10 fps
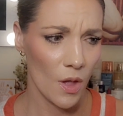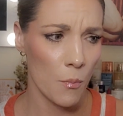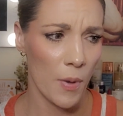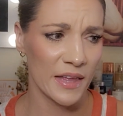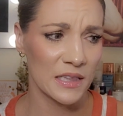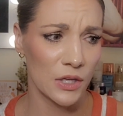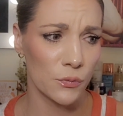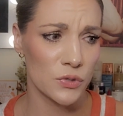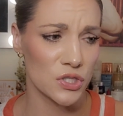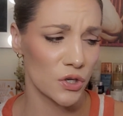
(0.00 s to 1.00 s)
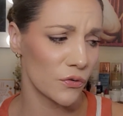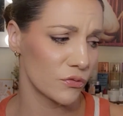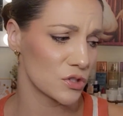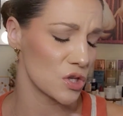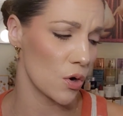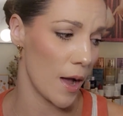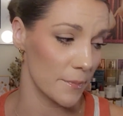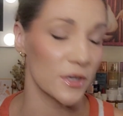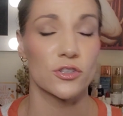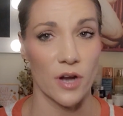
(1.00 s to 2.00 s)
by Clean Reserve. So I'm
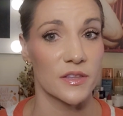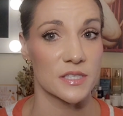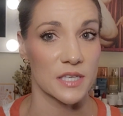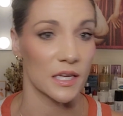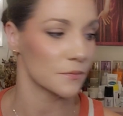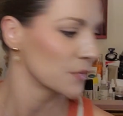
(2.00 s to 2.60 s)
going to try the Skin.